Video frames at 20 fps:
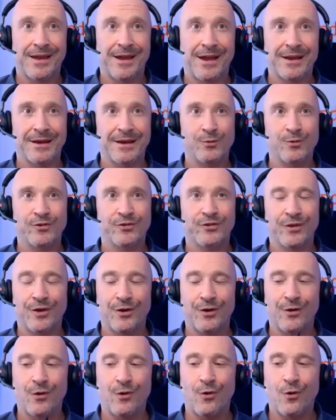And it was
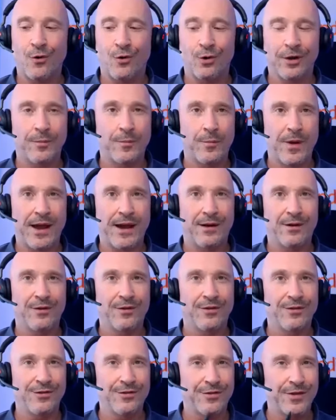all about
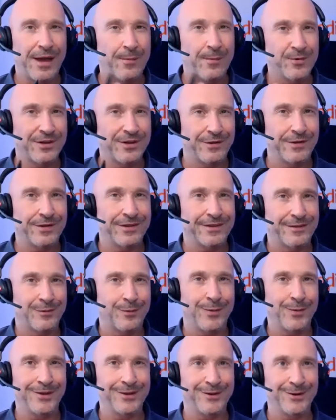them, which I think that's
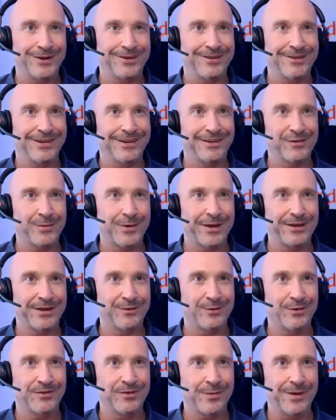the bit you're going to explain
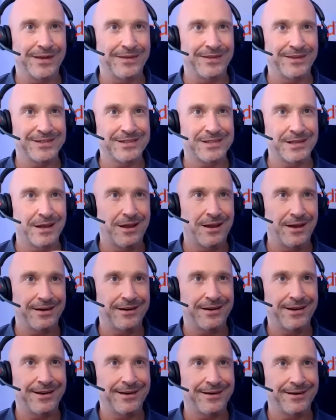to us about this slide
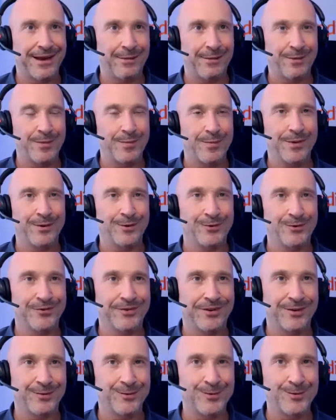and how it built.
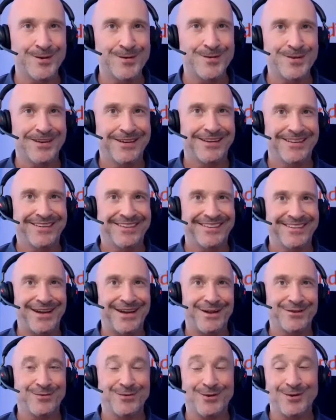So
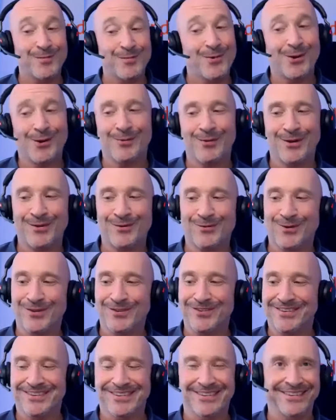yeah, I just wanted to pull up those
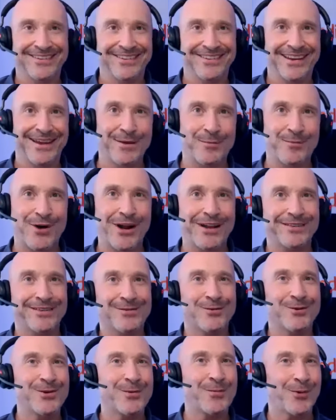ones because again,
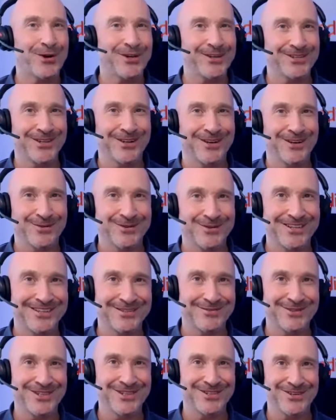practice what you preach there, which is
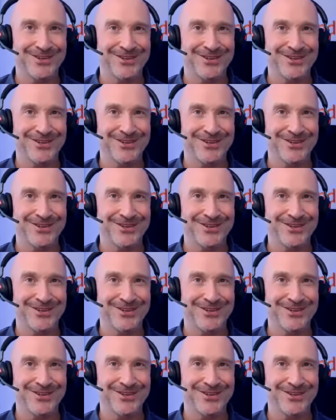good.